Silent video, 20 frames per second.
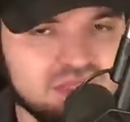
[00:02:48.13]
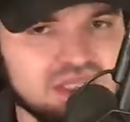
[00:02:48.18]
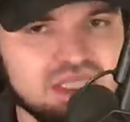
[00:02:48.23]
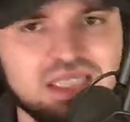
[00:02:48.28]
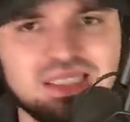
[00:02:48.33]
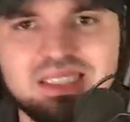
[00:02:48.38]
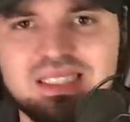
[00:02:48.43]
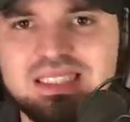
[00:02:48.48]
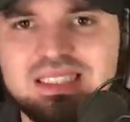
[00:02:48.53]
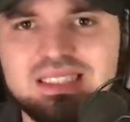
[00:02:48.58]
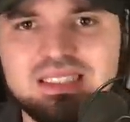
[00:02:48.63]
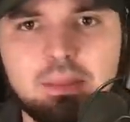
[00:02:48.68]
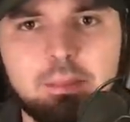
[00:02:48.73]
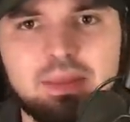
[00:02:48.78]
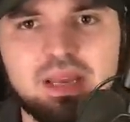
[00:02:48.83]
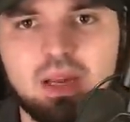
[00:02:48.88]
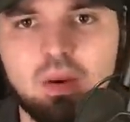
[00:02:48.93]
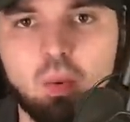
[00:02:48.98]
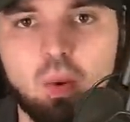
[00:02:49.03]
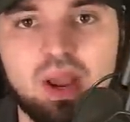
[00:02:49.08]
And this is a
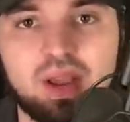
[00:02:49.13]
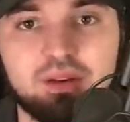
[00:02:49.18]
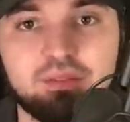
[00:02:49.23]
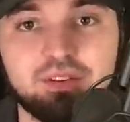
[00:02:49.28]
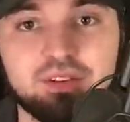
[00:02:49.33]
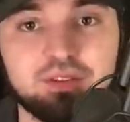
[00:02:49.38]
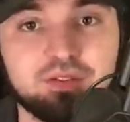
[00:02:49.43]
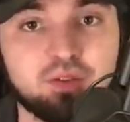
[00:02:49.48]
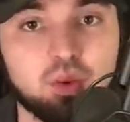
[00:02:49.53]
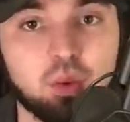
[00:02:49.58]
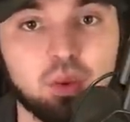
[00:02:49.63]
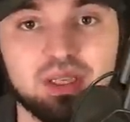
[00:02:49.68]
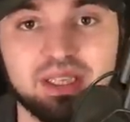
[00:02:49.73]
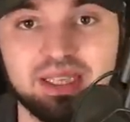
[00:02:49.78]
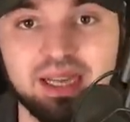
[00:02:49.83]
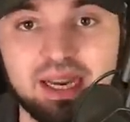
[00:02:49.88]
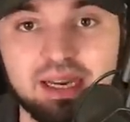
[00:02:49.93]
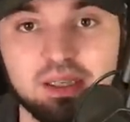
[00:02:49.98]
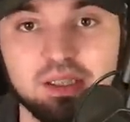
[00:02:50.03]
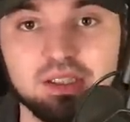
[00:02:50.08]
big win for the Florida
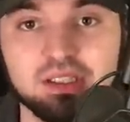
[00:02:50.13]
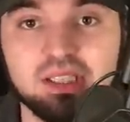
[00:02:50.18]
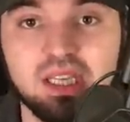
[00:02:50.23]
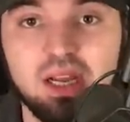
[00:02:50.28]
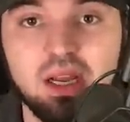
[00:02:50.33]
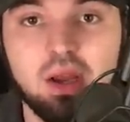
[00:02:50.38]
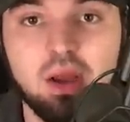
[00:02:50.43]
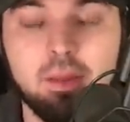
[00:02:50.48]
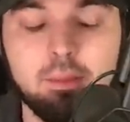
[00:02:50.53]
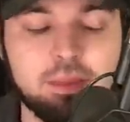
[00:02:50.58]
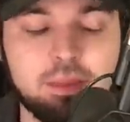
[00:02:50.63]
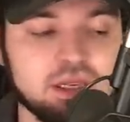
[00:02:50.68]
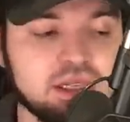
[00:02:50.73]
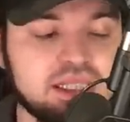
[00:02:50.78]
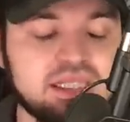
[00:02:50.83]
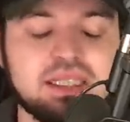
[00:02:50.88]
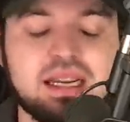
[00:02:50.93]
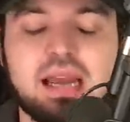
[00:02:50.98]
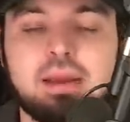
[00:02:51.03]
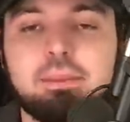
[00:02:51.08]
Gators. Billy
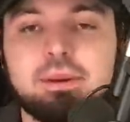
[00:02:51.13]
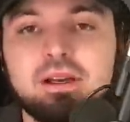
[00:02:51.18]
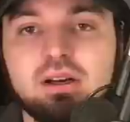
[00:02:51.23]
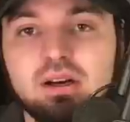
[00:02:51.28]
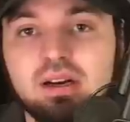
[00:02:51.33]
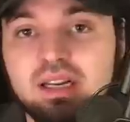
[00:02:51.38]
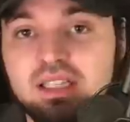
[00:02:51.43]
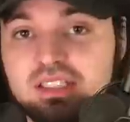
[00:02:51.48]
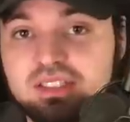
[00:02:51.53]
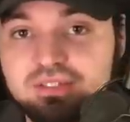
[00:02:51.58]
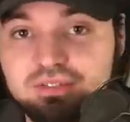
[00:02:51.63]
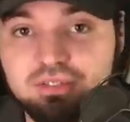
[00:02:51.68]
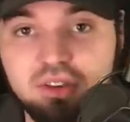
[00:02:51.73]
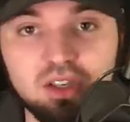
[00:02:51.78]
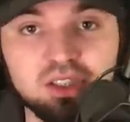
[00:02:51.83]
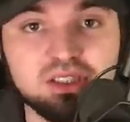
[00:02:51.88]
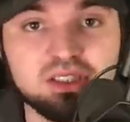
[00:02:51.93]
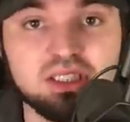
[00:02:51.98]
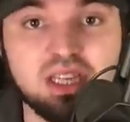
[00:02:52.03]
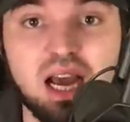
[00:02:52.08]
Napier, his
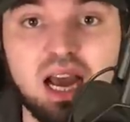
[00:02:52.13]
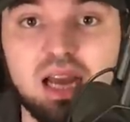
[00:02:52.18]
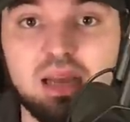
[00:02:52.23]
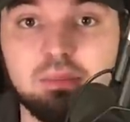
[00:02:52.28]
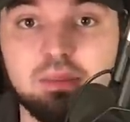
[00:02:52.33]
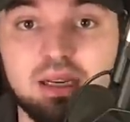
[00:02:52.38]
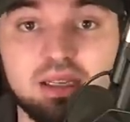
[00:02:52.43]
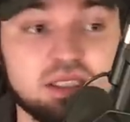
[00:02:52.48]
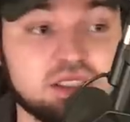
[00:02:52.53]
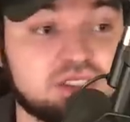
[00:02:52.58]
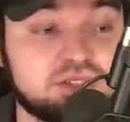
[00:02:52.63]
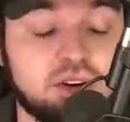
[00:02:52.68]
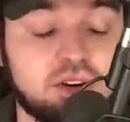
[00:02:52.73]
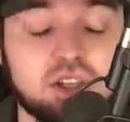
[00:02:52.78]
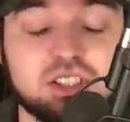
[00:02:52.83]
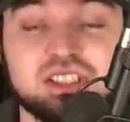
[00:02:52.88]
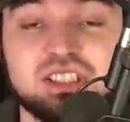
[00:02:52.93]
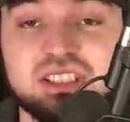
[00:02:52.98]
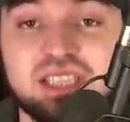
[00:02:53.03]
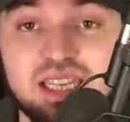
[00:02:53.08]
first time and his
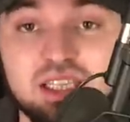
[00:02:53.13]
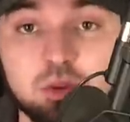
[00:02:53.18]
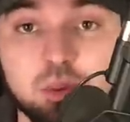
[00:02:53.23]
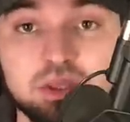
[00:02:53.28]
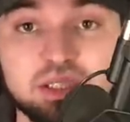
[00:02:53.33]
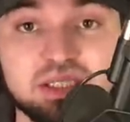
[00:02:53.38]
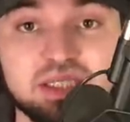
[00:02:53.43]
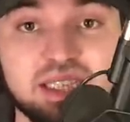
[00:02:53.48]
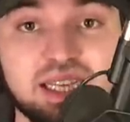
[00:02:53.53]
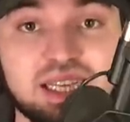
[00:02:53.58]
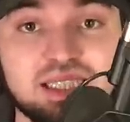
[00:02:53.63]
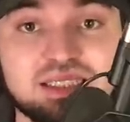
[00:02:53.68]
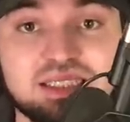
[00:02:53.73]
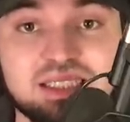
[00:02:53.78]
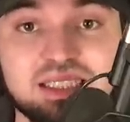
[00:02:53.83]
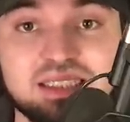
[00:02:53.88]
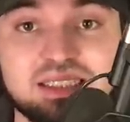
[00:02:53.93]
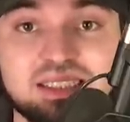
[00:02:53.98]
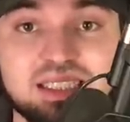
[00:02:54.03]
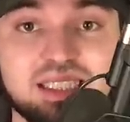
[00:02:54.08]
first stint within the
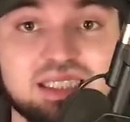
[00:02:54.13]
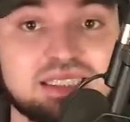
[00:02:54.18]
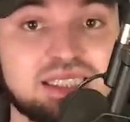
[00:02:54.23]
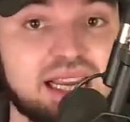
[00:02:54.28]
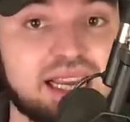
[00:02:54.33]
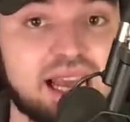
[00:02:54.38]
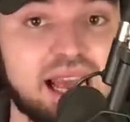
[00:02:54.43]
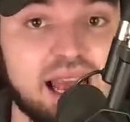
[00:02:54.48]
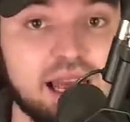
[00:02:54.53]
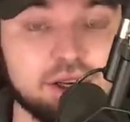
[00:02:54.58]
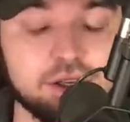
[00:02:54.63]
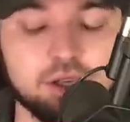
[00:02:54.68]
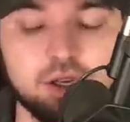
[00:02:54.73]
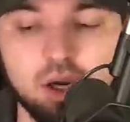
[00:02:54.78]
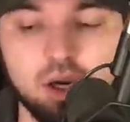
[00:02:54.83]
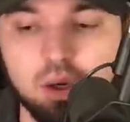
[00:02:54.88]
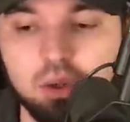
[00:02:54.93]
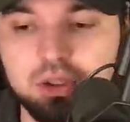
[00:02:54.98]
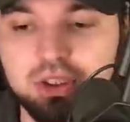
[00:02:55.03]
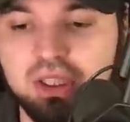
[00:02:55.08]
SEC as a head
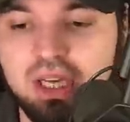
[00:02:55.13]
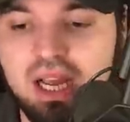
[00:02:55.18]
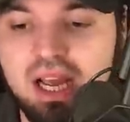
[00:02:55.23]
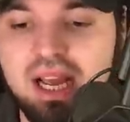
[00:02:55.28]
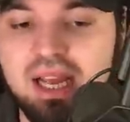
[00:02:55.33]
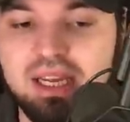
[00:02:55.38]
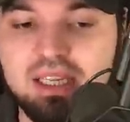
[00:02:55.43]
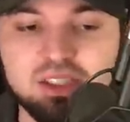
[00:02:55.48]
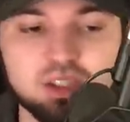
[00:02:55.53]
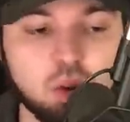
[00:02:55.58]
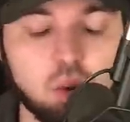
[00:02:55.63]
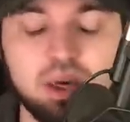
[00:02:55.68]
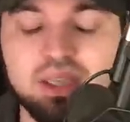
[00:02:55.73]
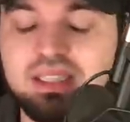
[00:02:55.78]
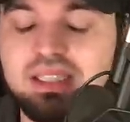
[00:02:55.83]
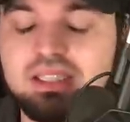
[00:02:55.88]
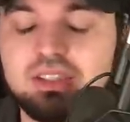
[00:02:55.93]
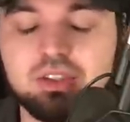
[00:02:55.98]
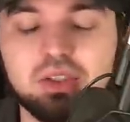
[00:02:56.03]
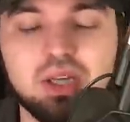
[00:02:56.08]
coach, is going
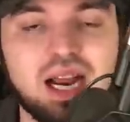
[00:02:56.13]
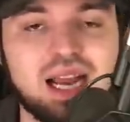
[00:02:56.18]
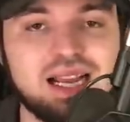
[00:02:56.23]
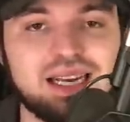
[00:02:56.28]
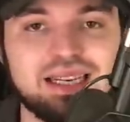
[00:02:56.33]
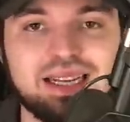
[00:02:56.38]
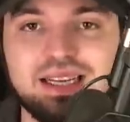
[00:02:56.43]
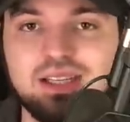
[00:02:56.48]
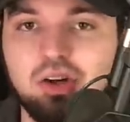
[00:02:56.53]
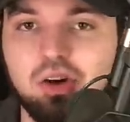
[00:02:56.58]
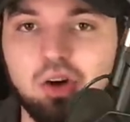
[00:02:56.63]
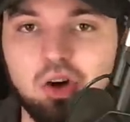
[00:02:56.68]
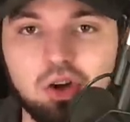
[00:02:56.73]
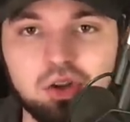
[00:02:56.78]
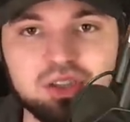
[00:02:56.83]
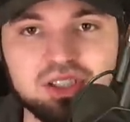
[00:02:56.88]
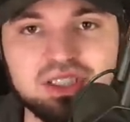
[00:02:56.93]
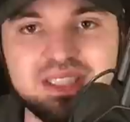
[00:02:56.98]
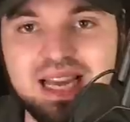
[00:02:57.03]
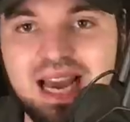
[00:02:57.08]
to try and get all
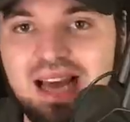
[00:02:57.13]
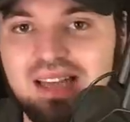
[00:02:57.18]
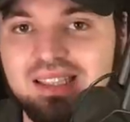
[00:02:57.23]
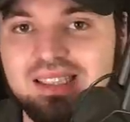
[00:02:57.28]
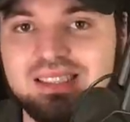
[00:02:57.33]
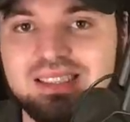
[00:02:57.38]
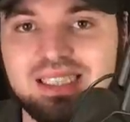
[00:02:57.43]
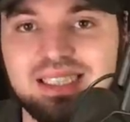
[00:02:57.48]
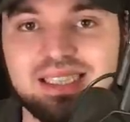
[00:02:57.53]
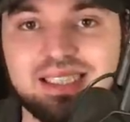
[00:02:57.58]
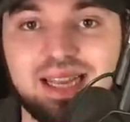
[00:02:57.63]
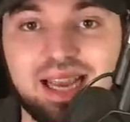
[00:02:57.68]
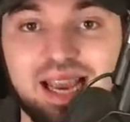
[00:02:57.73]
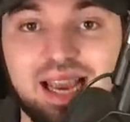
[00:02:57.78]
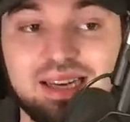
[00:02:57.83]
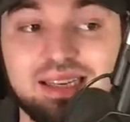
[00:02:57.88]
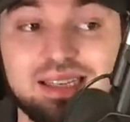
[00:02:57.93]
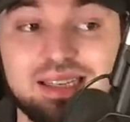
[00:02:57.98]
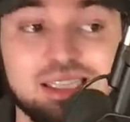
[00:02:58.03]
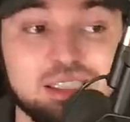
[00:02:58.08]
the talent he
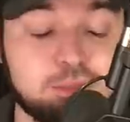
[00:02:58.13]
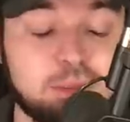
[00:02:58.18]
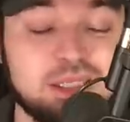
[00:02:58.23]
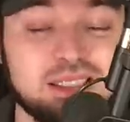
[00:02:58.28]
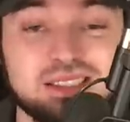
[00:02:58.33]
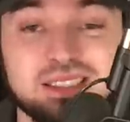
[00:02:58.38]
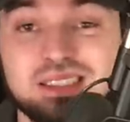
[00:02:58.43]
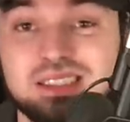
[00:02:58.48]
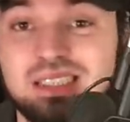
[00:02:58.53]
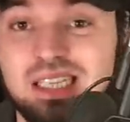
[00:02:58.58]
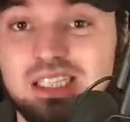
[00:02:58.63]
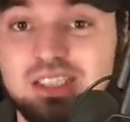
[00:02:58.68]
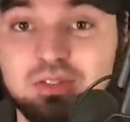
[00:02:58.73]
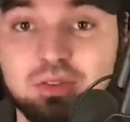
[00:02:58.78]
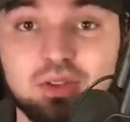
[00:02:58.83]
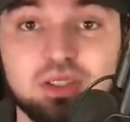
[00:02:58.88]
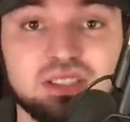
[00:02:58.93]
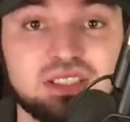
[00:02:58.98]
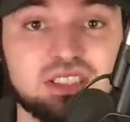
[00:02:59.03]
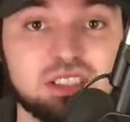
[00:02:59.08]
can, and he's been
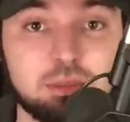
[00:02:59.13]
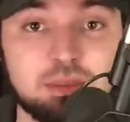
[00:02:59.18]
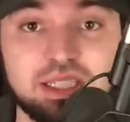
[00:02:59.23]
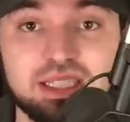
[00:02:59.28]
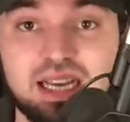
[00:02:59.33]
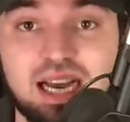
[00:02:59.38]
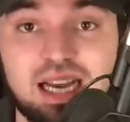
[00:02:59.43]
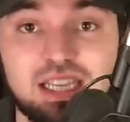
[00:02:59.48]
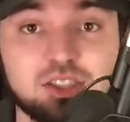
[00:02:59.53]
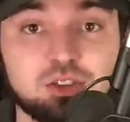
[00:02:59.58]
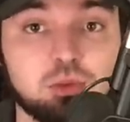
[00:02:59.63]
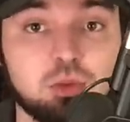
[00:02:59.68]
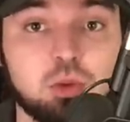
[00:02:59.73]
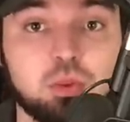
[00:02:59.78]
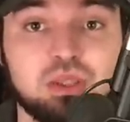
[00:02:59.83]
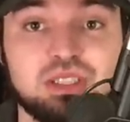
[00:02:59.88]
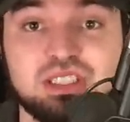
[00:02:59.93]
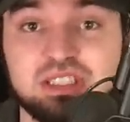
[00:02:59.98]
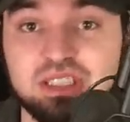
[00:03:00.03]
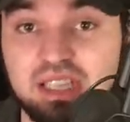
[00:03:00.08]
successful in some of the guys from
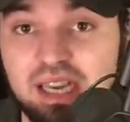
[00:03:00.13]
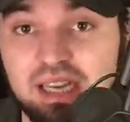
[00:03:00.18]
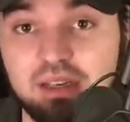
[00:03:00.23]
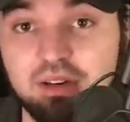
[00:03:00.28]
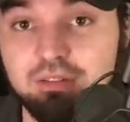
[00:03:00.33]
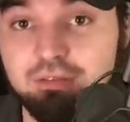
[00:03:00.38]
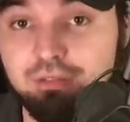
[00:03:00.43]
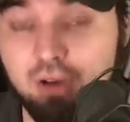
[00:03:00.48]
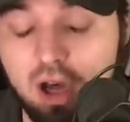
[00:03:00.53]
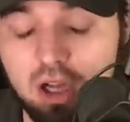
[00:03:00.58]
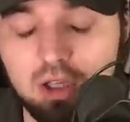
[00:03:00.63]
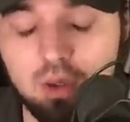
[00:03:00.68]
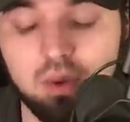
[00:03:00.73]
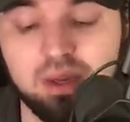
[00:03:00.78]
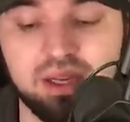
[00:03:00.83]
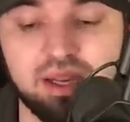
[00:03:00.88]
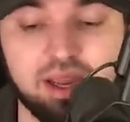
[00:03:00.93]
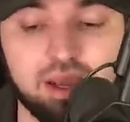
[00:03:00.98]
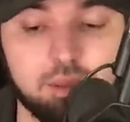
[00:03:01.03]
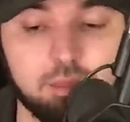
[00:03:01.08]
Louisiana
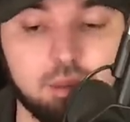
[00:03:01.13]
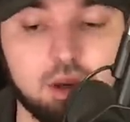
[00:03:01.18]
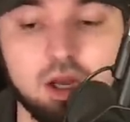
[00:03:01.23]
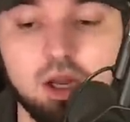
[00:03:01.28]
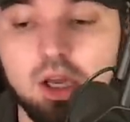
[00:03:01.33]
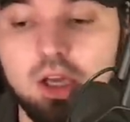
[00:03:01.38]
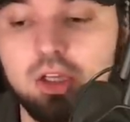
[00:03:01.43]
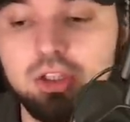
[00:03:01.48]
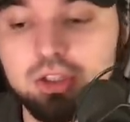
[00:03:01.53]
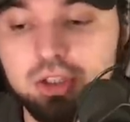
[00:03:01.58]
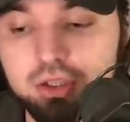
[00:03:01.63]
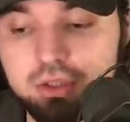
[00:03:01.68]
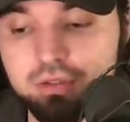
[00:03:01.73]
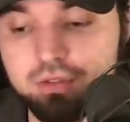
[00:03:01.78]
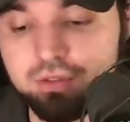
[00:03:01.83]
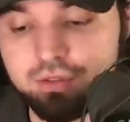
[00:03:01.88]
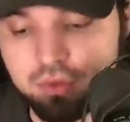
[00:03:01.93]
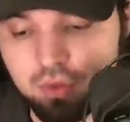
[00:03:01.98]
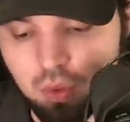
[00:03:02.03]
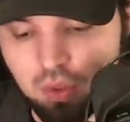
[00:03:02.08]
following him to
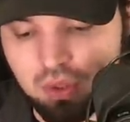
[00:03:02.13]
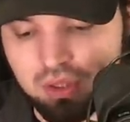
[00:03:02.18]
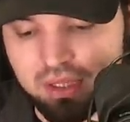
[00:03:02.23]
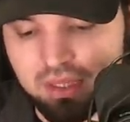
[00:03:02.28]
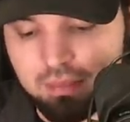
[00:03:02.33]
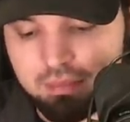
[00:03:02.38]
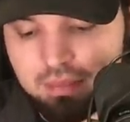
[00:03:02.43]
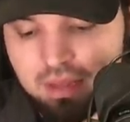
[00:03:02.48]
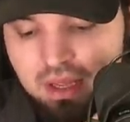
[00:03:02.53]
Florida.